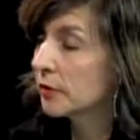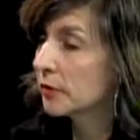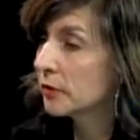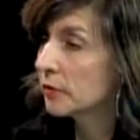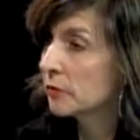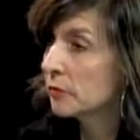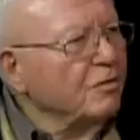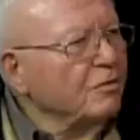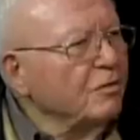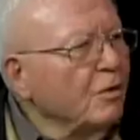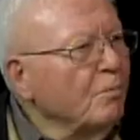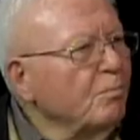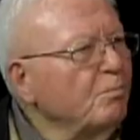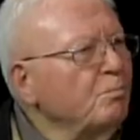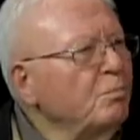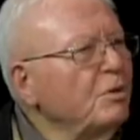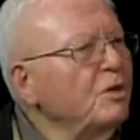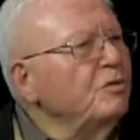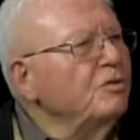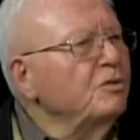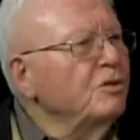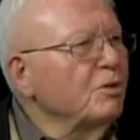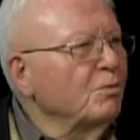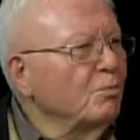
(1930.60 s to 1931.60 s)
It's a
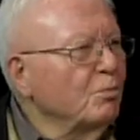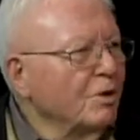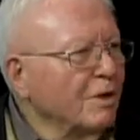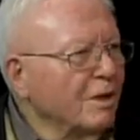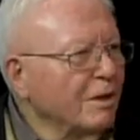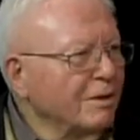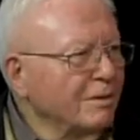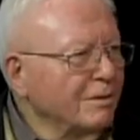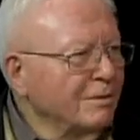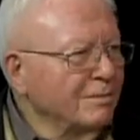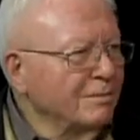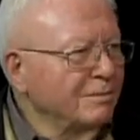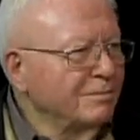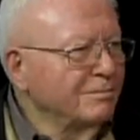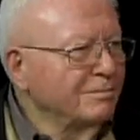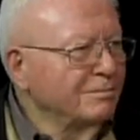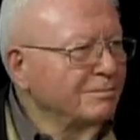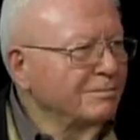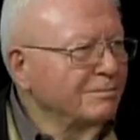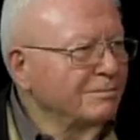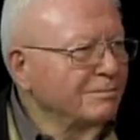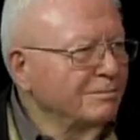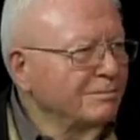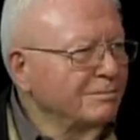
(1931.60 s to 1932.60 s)
busy one.
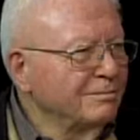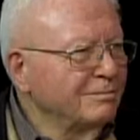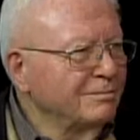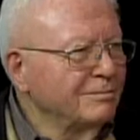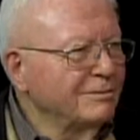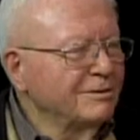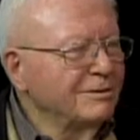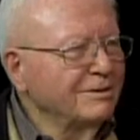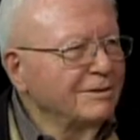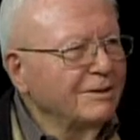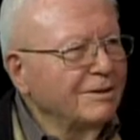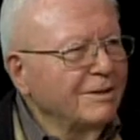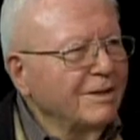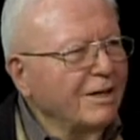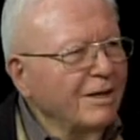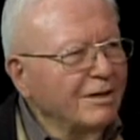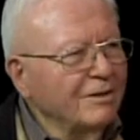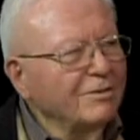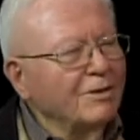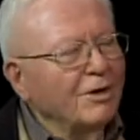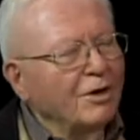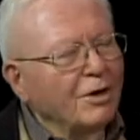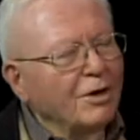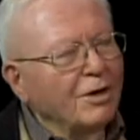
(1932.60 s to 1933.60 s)
Yes. And,
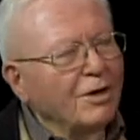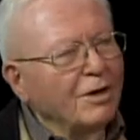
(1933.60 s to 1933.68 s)
Senior uh,